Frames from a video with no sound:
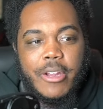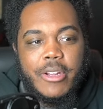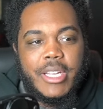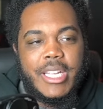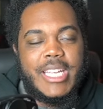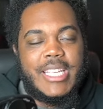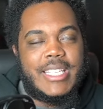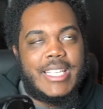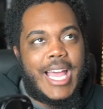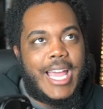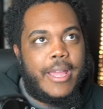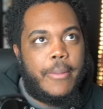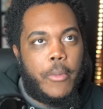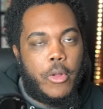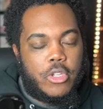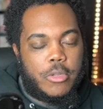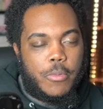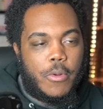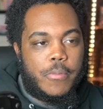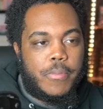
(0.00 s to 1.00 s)
and he's not in
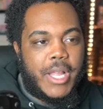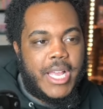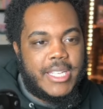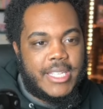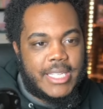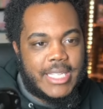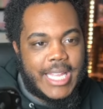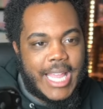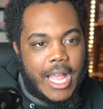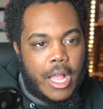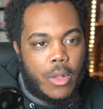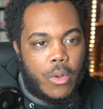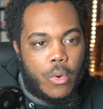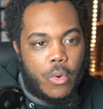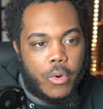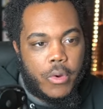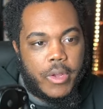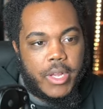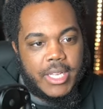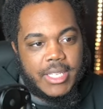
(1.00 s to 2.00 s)
multiple places now,
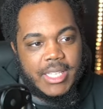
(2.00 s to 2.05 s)
or is